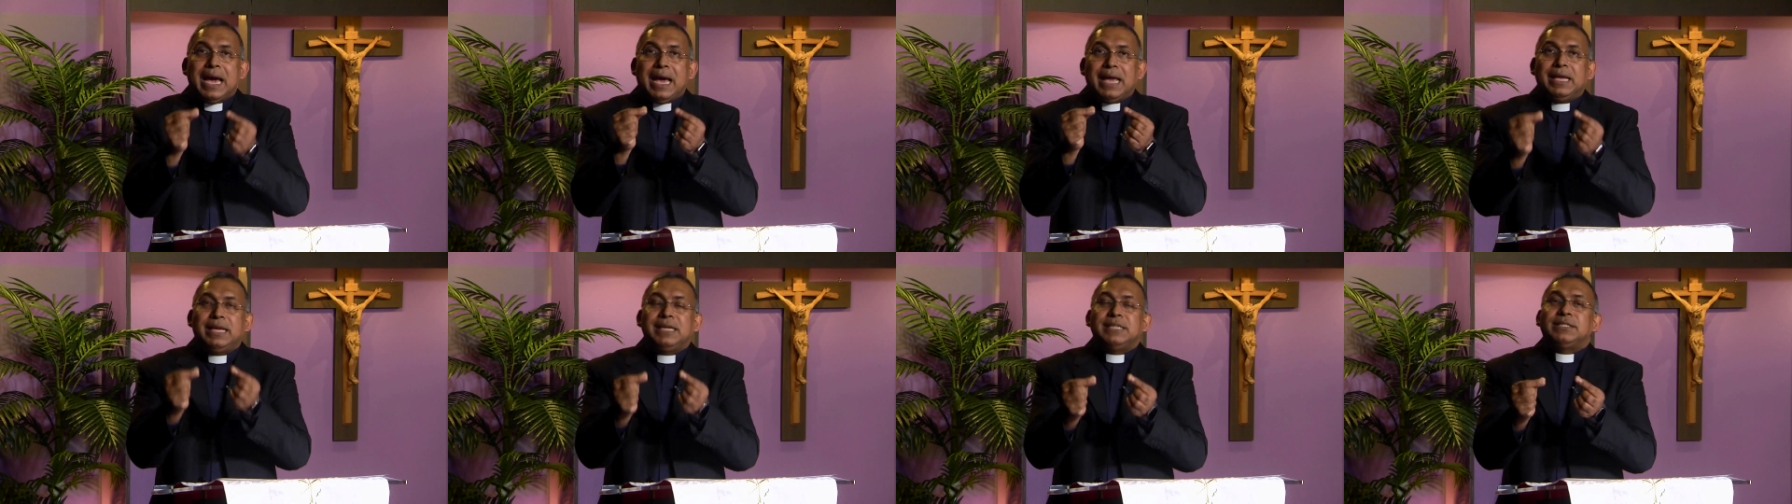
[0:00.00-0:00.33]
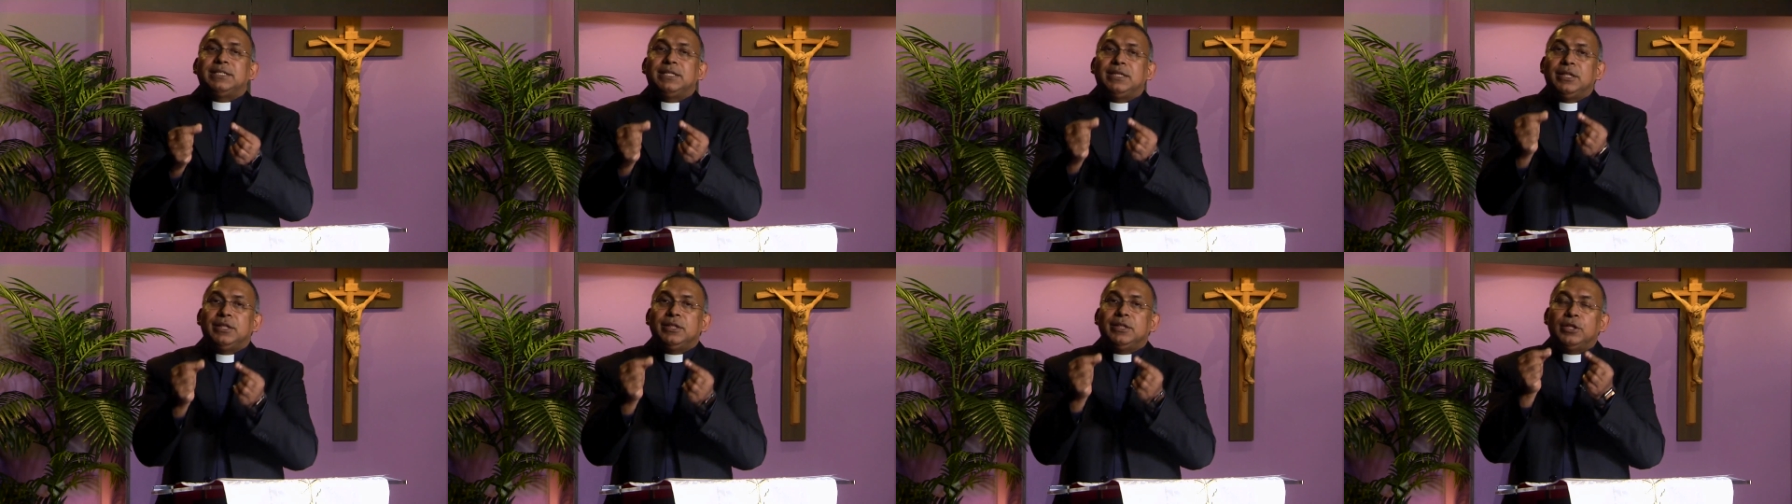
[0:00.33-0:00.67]
is
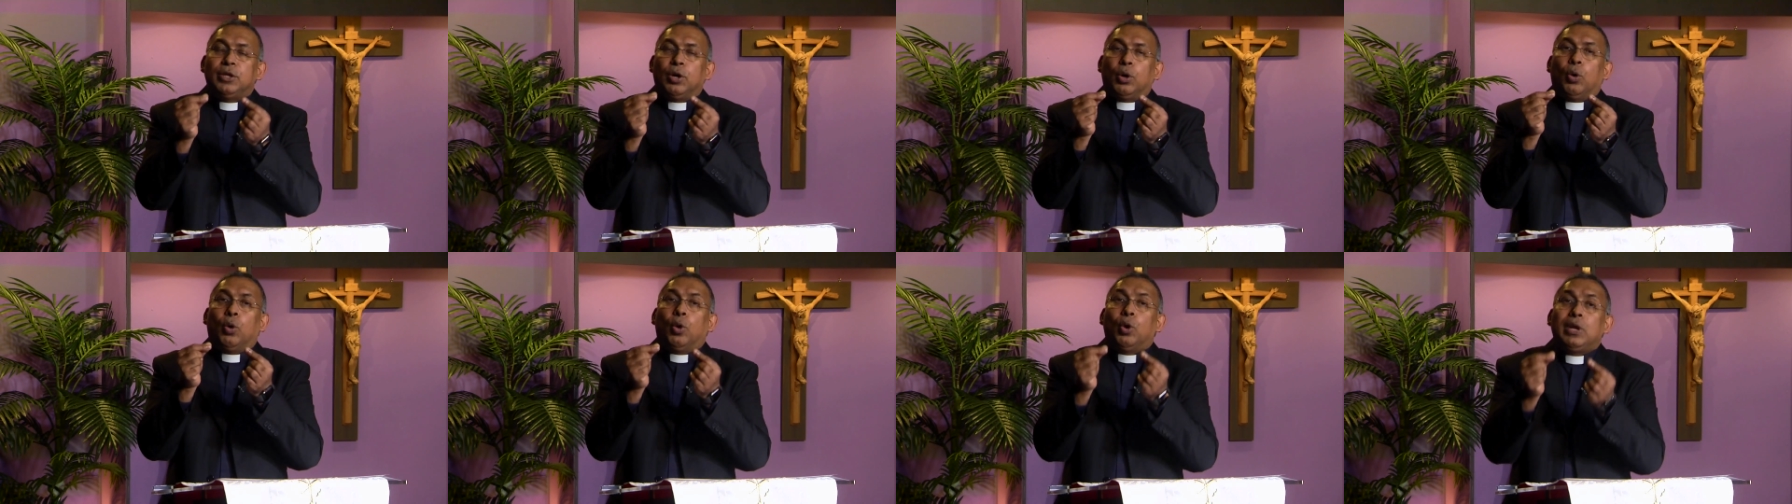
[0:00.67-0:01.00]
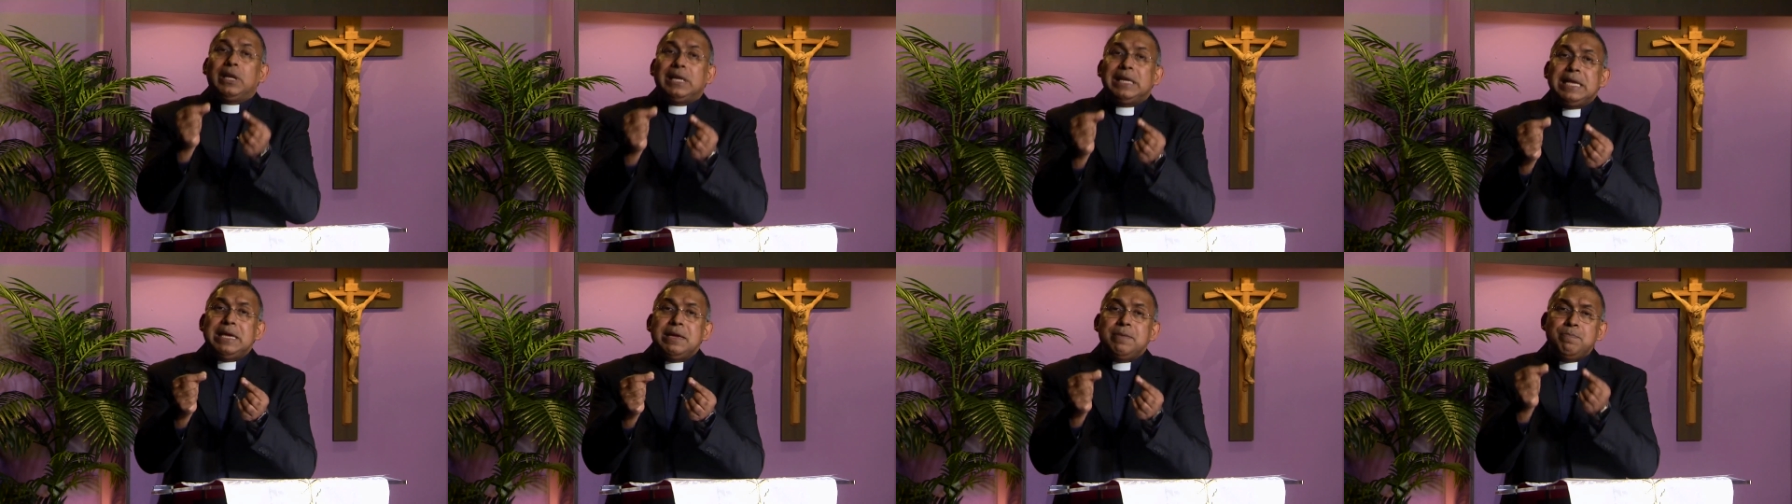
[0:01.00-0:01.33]
the
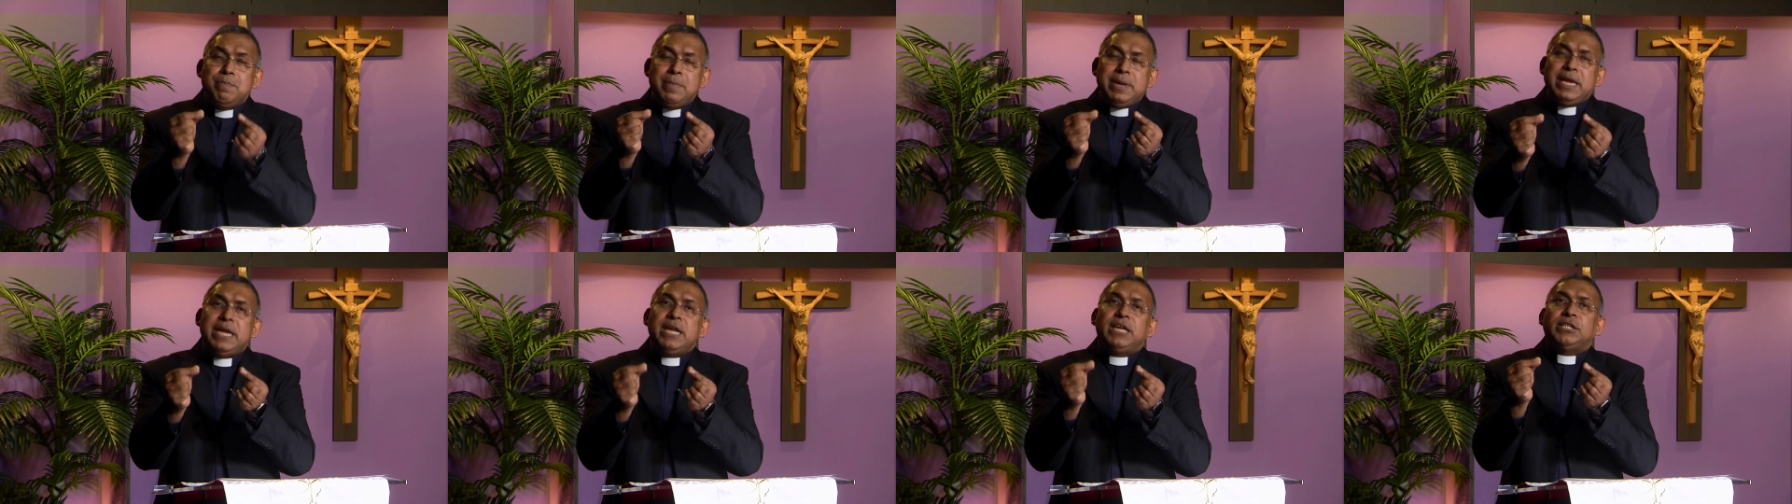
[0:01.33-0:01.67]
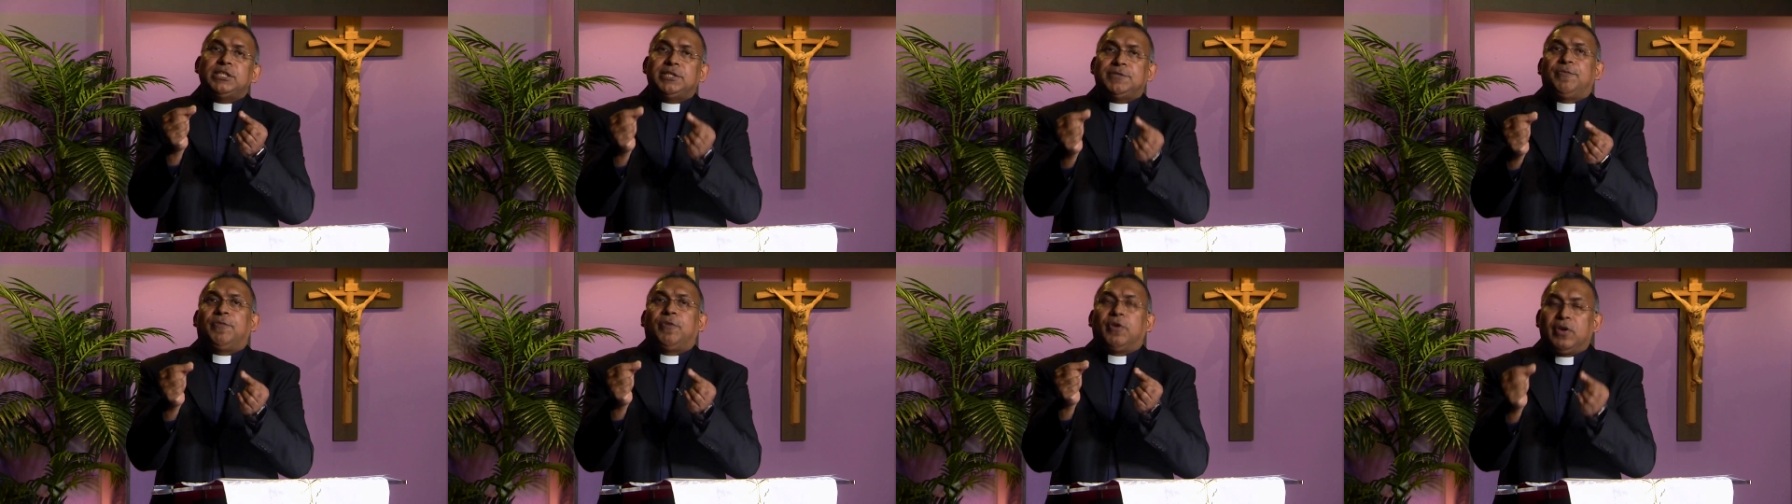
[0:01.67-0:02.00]
only
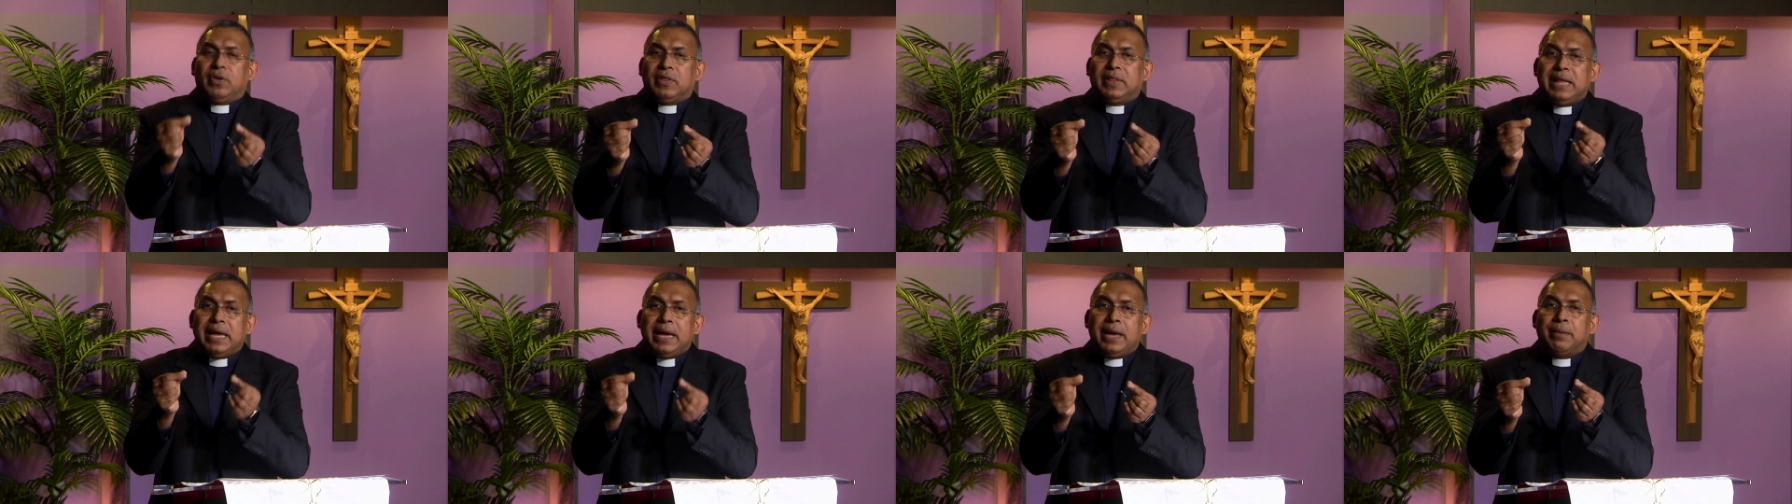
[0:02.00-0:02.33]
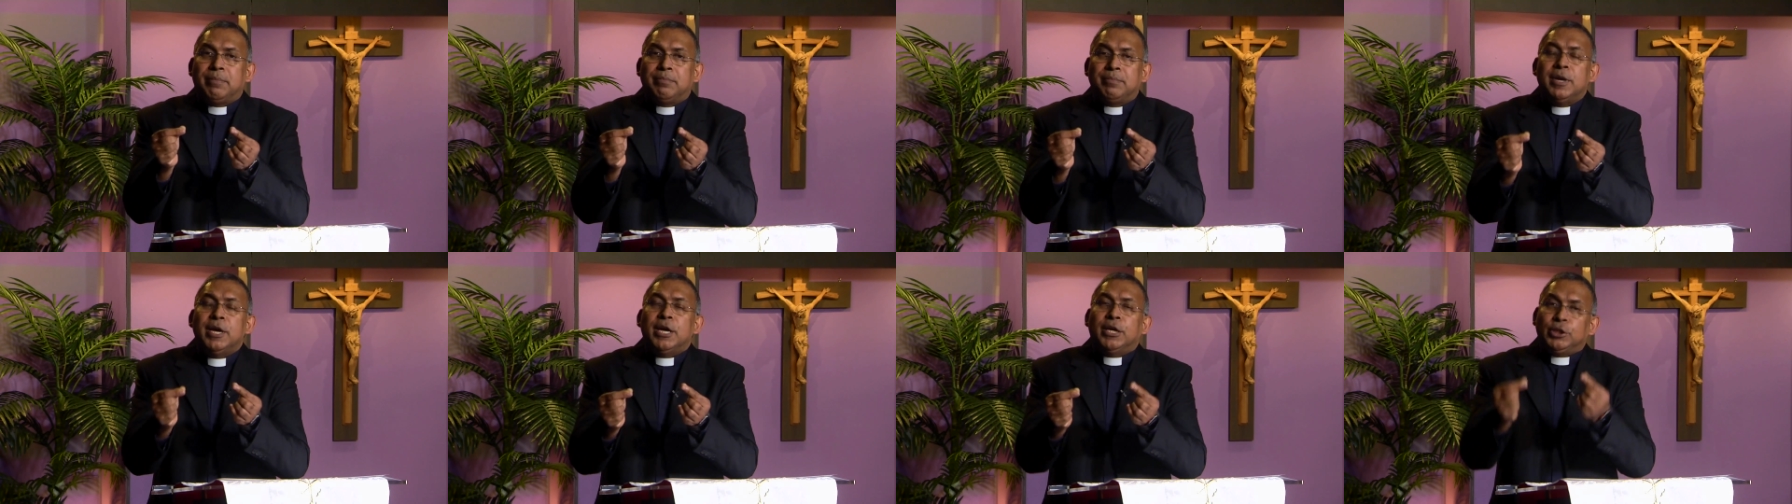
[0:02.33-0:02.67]
means for
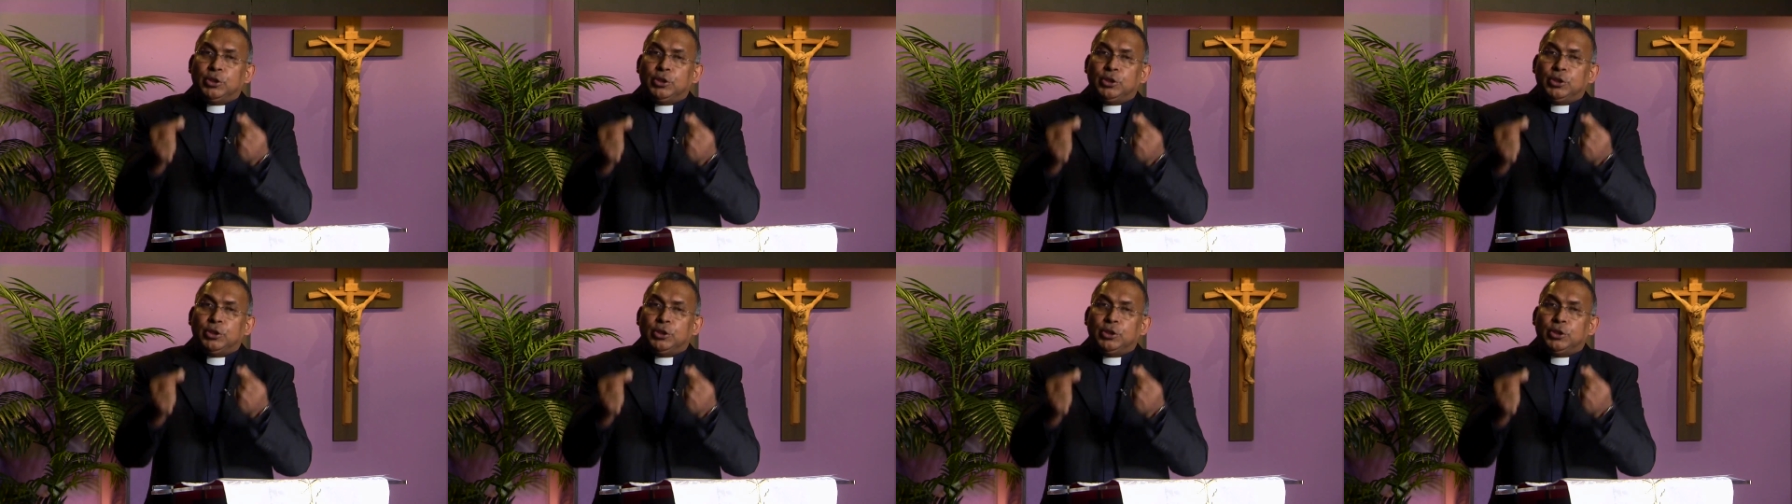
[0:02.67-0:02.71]
them